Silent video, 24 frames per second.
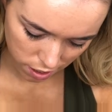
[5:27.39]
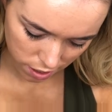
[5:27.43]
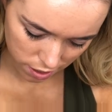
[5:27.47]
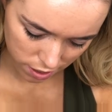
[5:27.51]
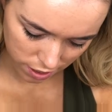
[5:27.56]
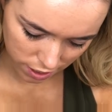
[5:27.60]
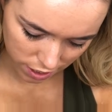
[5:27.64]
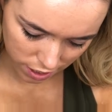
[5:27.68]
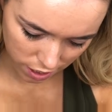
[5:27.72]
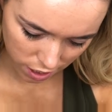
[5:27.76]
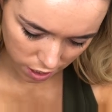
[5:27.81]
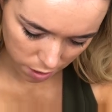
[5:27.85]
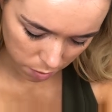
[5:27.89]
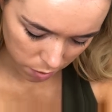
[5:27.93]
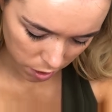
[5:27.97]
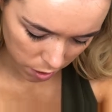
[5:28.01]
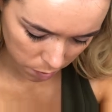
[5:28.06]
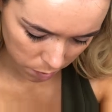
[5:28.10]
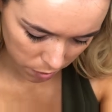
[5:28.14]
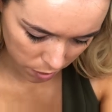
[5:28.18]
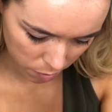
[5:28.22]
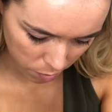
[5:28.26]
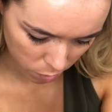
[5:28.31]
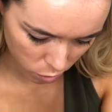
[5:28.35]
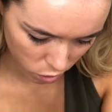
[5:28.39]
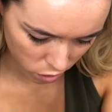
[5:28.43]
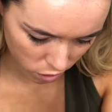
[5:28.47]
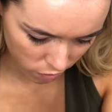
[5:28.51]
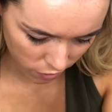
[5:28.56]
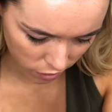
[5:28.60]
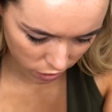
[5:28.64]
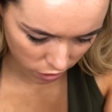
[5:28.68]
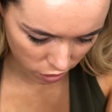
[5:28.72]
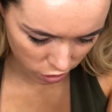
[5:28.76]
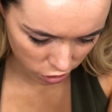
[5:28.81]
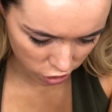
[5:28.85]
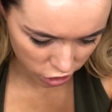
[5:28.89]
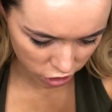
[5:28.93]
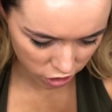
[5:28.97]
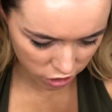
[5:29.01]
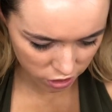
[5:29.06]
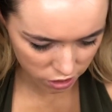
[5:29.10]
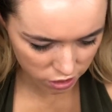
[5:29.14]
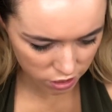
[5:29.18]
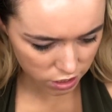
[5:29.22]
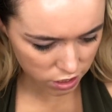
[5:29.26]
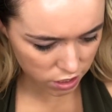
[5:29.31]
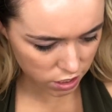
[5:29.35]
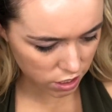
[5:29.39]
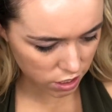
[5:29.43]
I think I might be more of a Luscious.